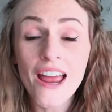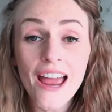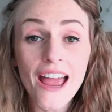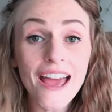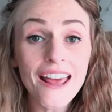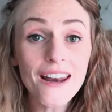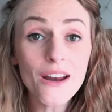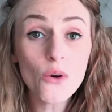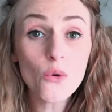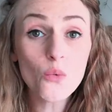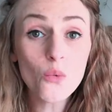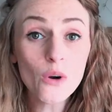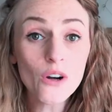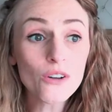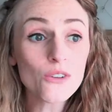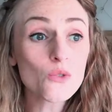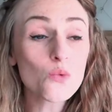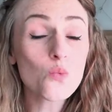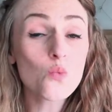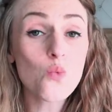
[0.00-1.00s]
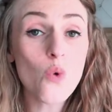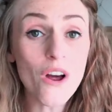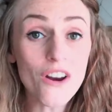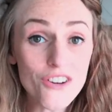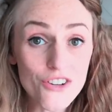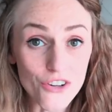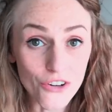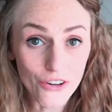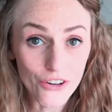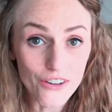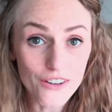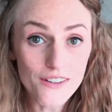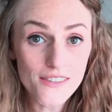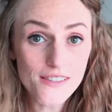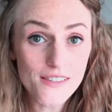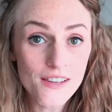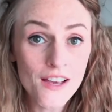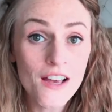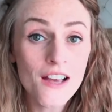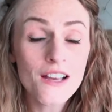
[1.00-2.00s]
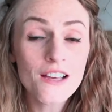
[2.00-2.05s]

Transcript: And it worked wonders.